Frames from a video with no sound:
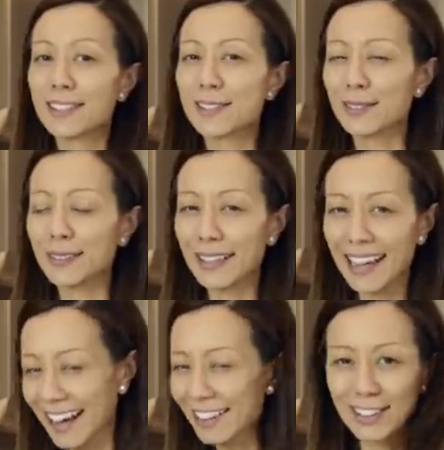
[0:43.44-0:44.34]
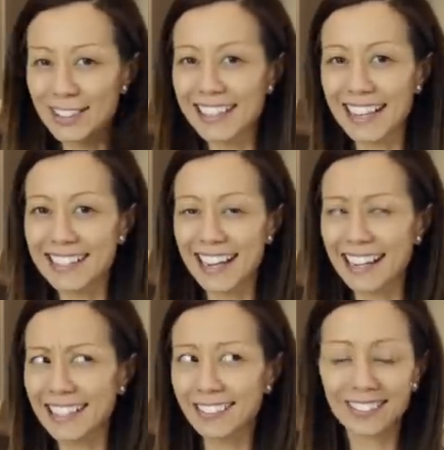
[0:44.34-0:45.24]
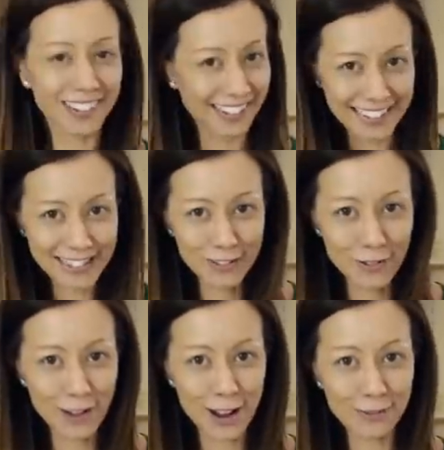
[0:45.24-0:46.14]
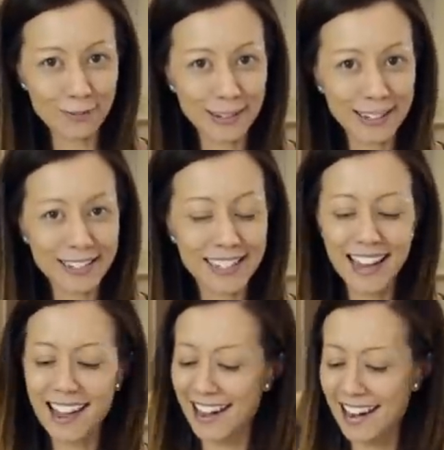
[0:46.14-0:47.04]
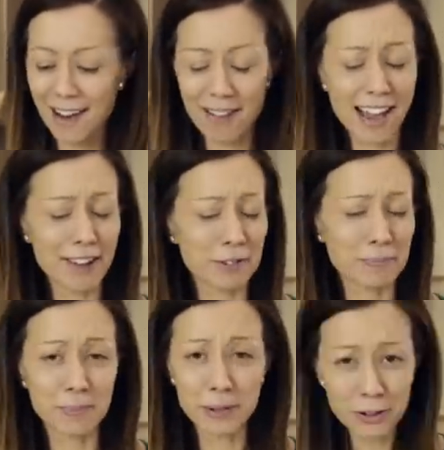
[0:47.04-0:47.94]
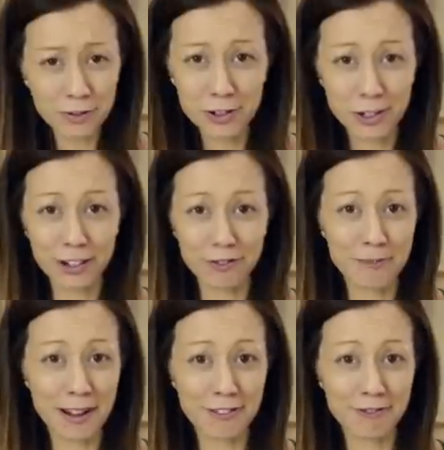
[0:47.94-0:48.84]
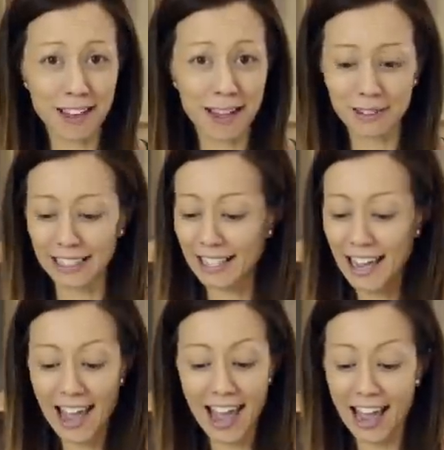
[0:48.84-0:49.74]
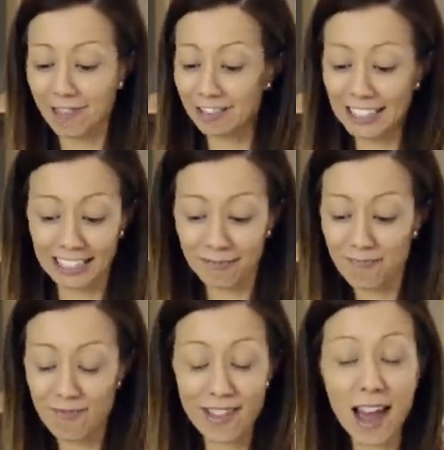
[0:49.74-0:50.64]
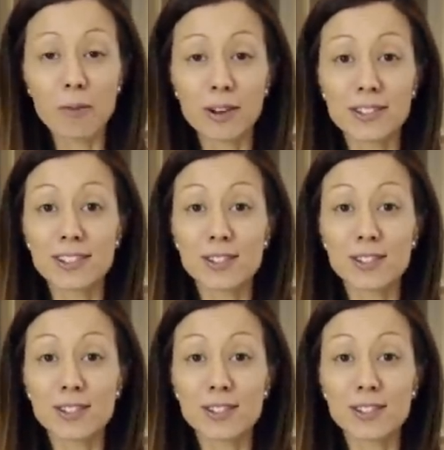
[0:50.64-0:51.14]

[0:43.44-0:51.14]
So how long did that take? Less than five minutes. And now I have a beautiful treat for my family and really that was